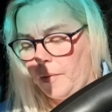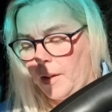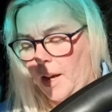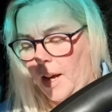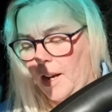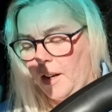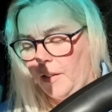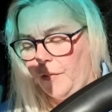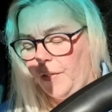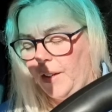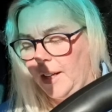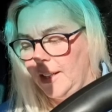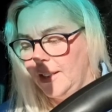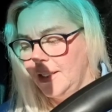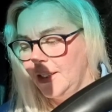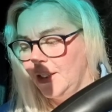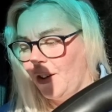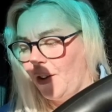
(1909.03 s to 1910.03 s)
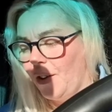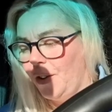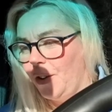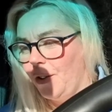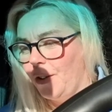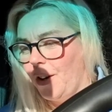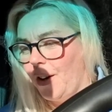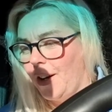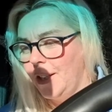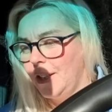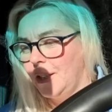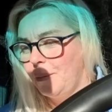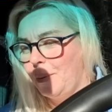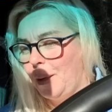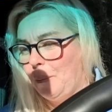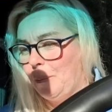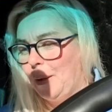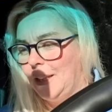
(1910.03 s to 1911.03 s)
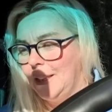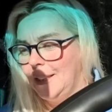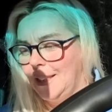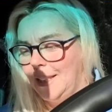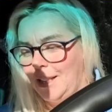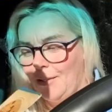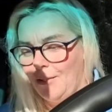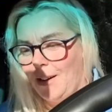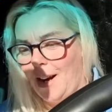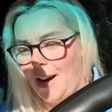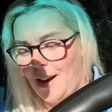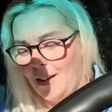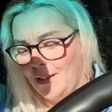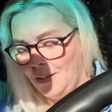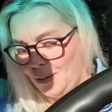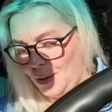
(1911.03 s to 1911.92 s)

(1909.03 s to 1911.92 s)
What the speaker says: And I feel as though you're going to be buzzing around.